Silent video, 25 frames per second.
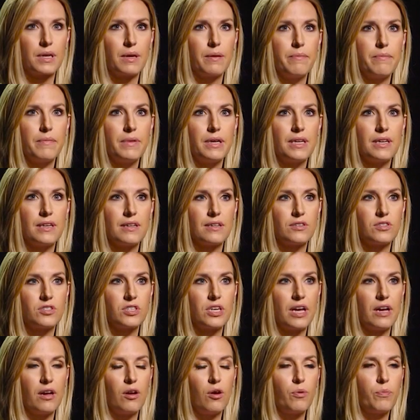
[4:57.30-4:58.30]
committed
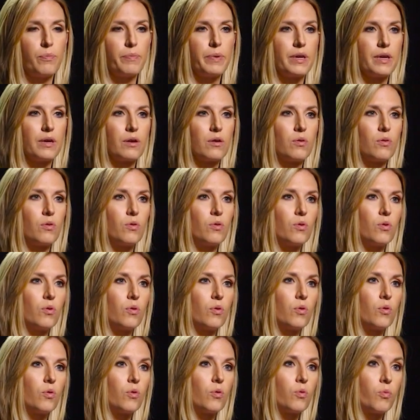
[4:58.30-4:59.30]
to helping
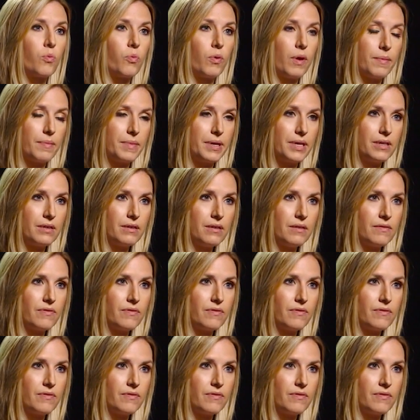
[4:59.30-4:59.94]
women,